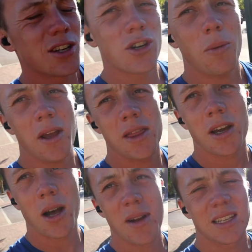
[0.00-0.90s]
Drop it in
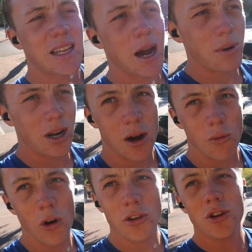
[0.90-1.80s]
the comments down below
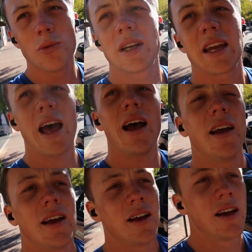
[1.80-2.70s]
what you would get